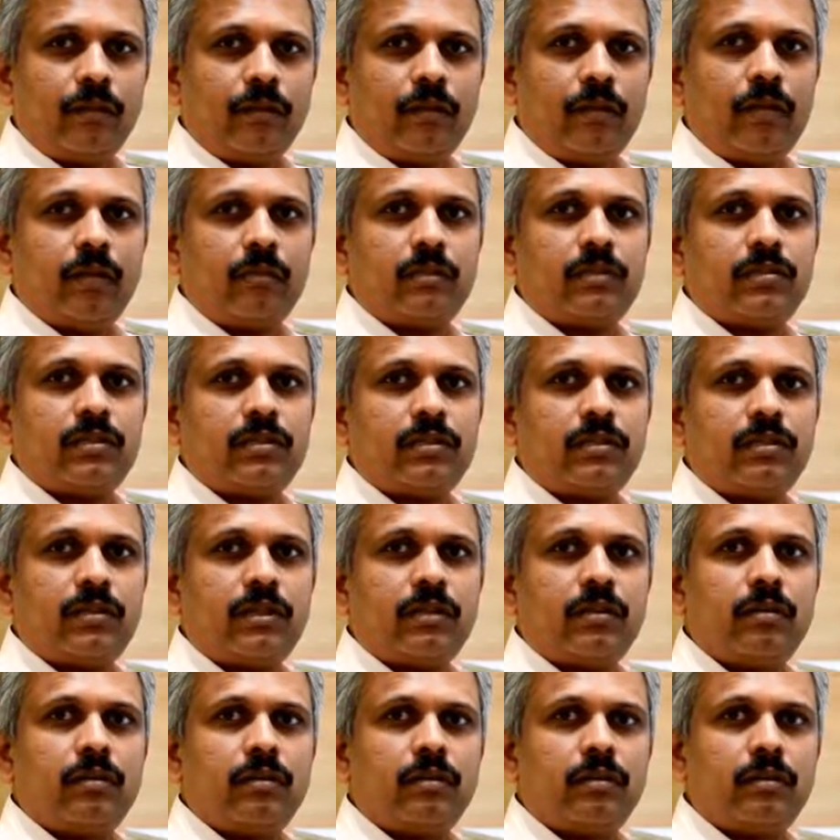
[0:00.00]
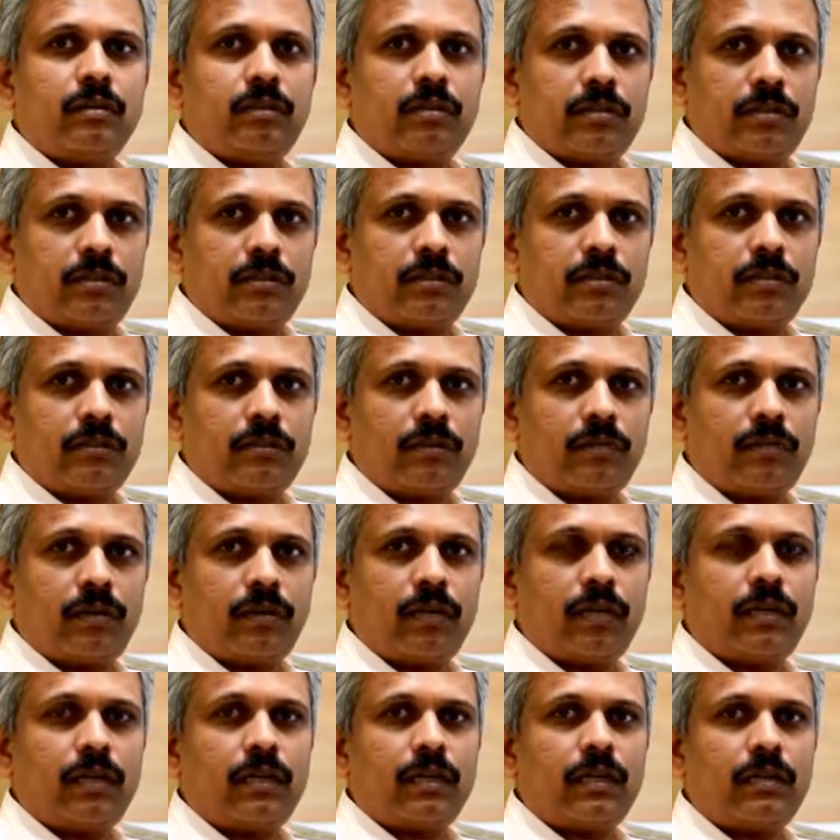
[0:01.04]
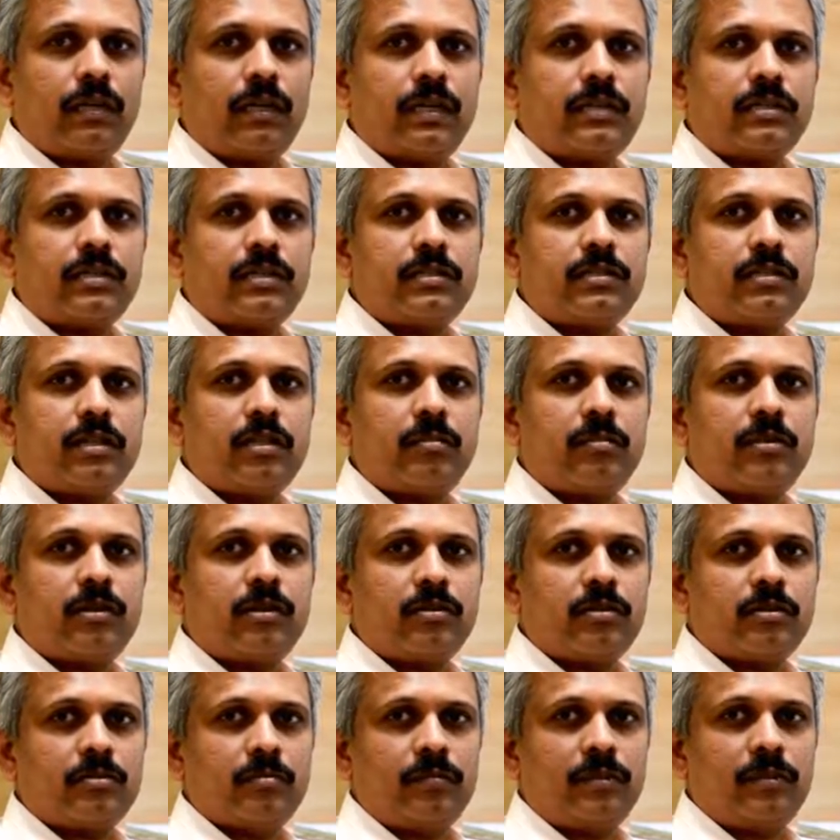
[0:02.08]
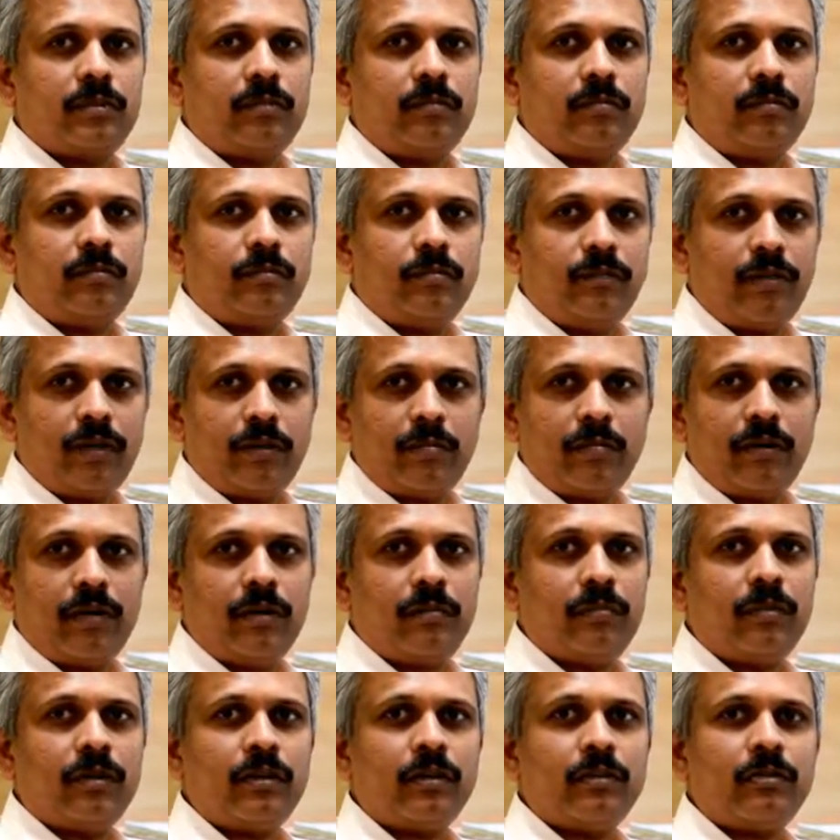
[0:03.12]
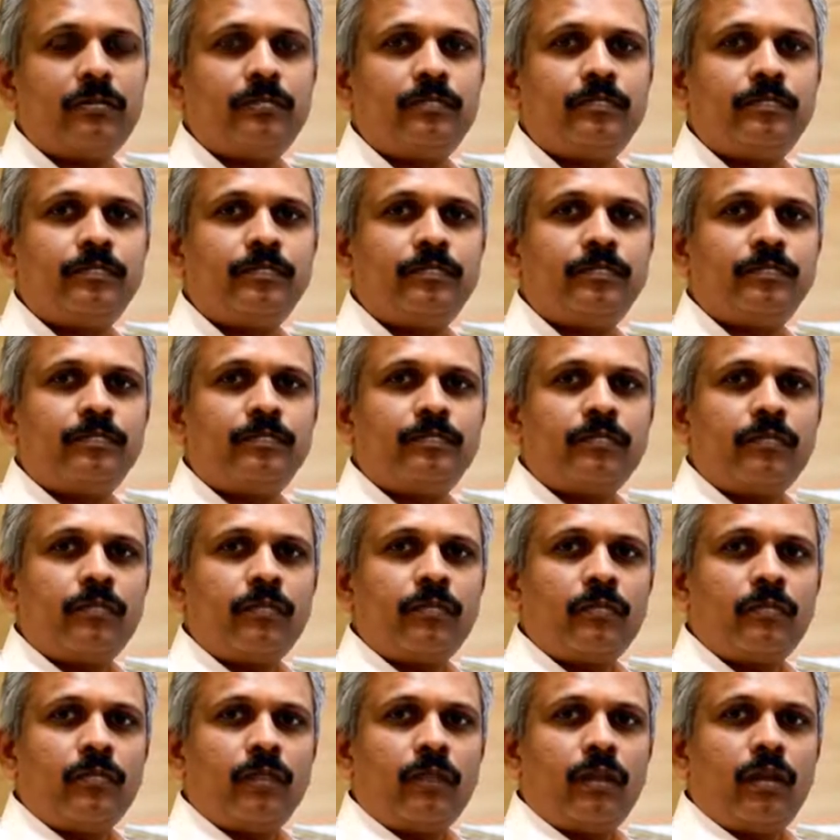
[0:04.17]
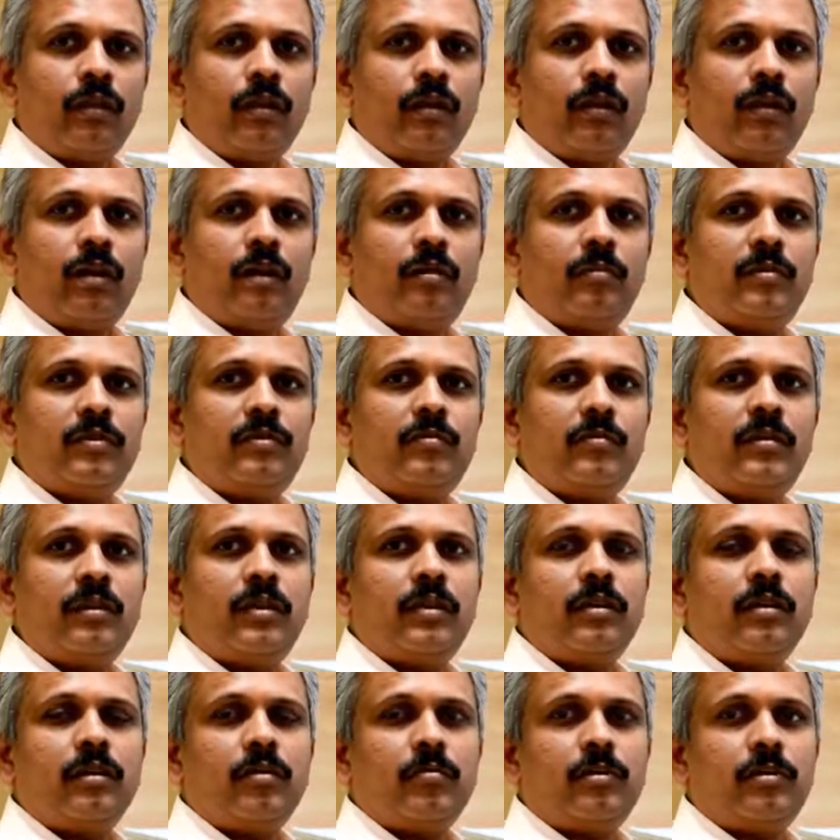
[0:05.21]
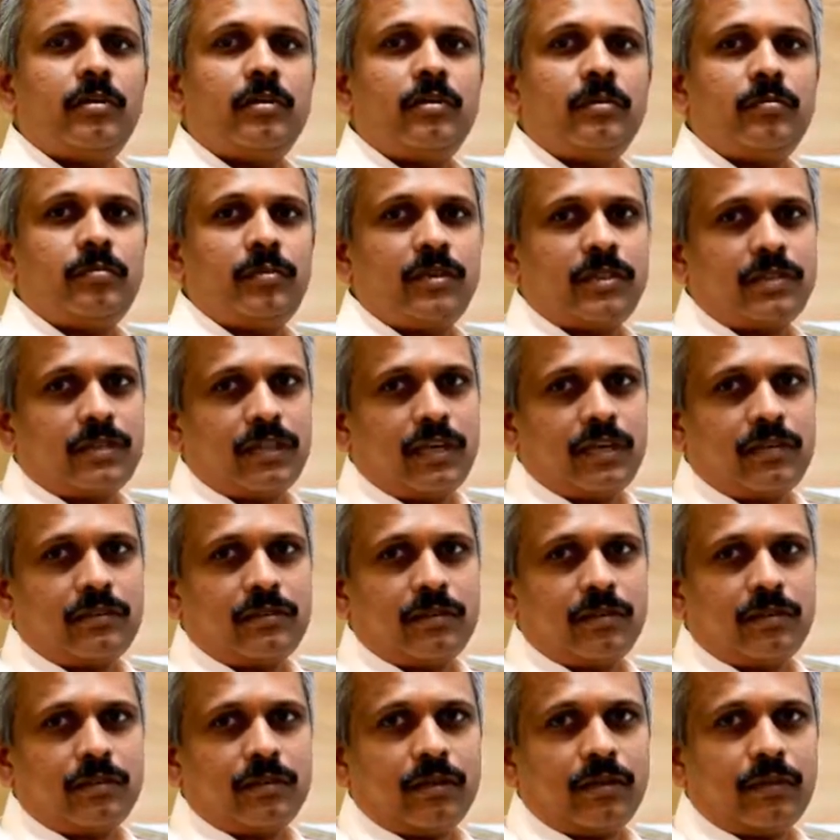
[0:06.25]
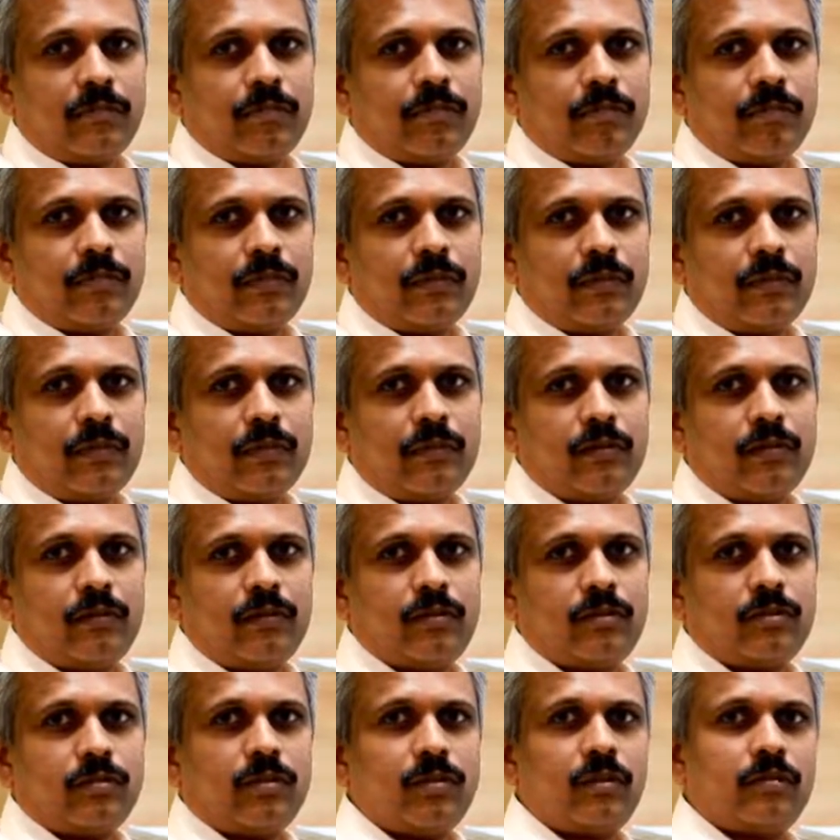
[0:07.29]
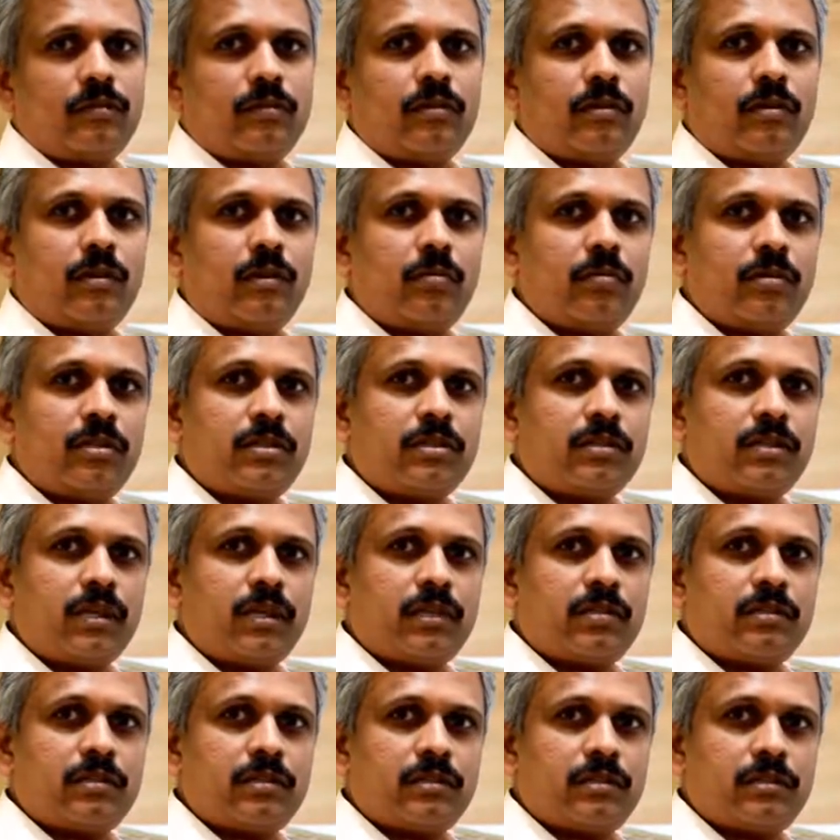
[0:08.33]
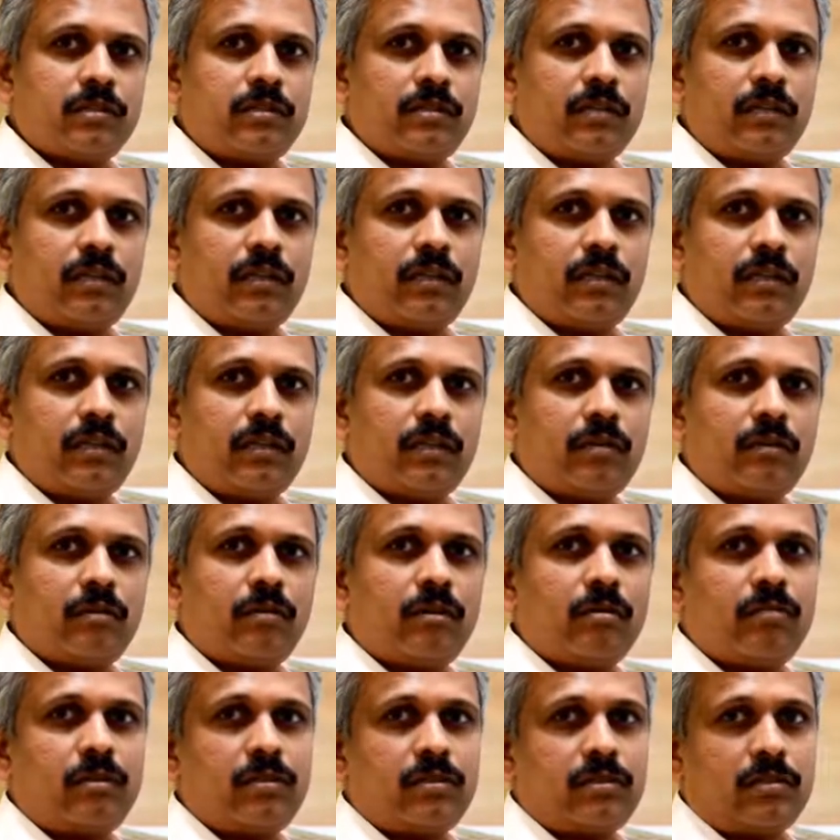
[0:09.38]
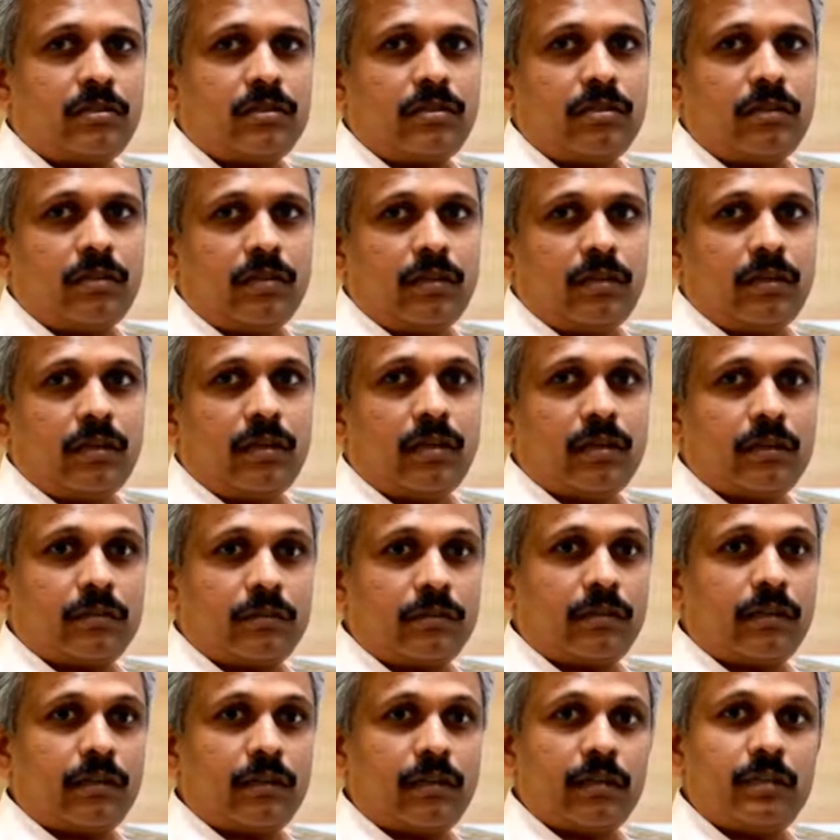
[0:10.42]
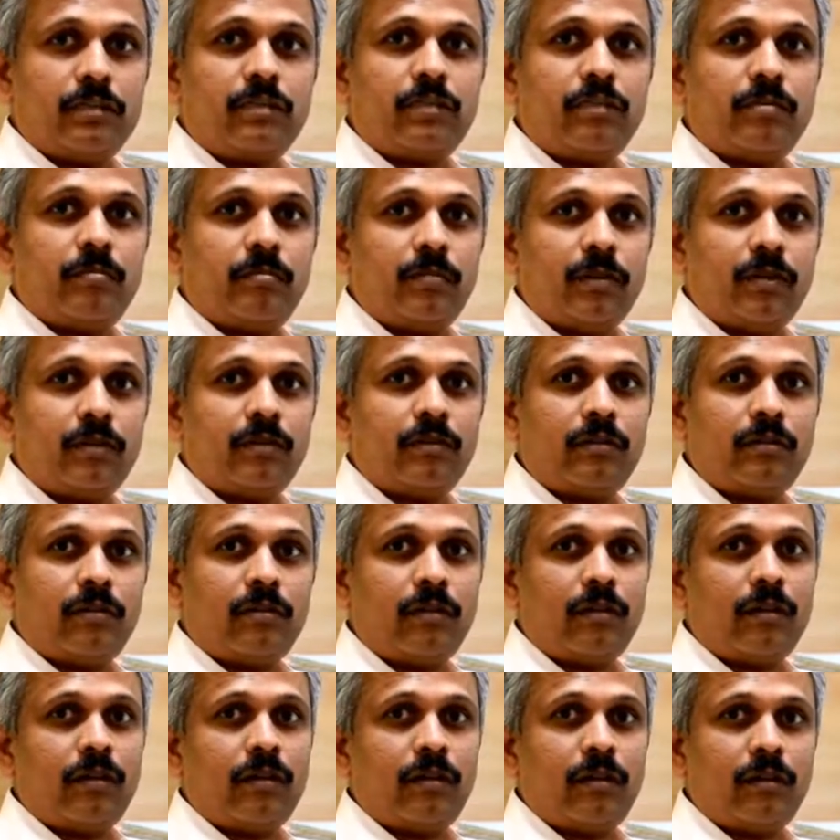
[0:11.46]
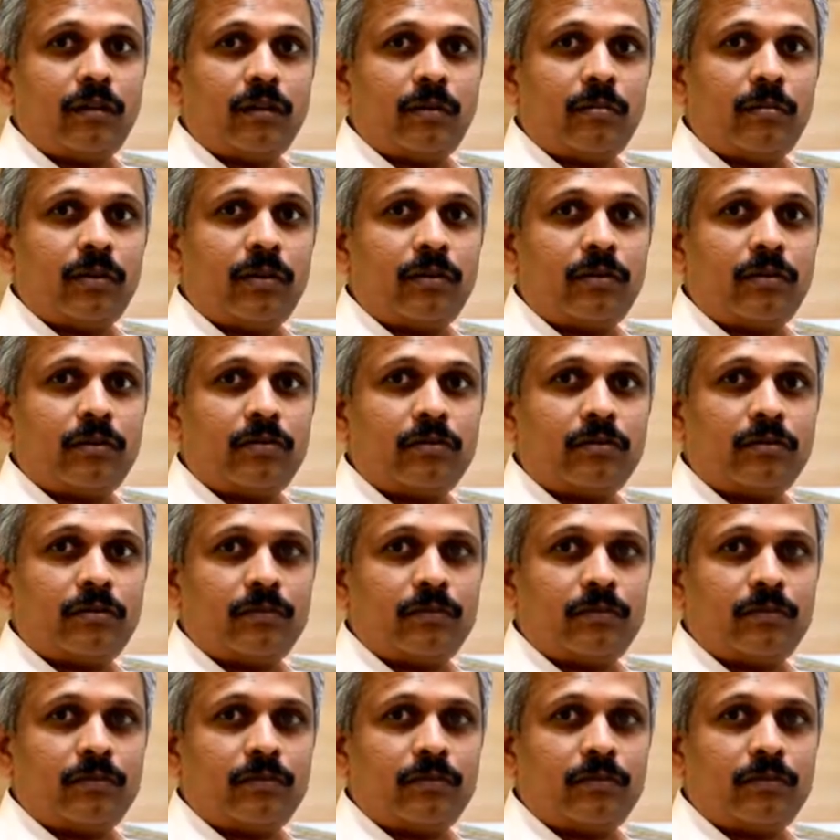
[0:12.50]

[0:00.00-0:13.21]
I'm a surgical oncologist working at Aster CMI Hospital, Hebbal, Bangalore. I'll be speaking about breast cancer today. It's one of the commonest cancers in India and commonest cancers at least in Bangalore and all other metros.